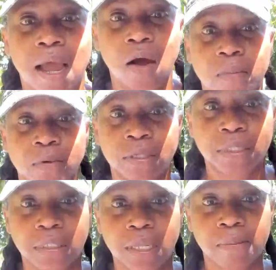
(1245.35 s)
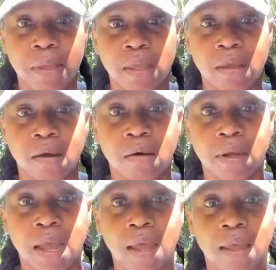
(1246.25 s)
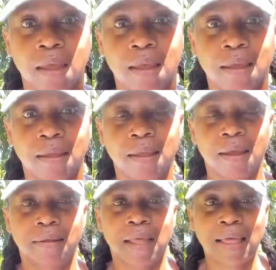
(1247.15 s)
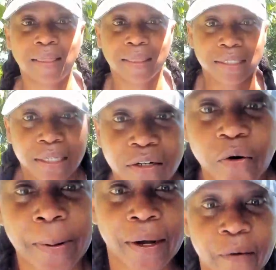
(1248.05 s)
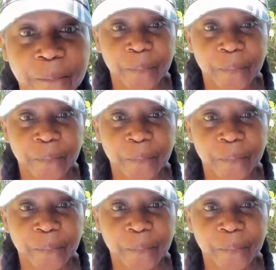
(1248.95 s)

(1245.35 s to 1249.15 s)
I hope you can see me. Okay. Yeah, I think that's a little better.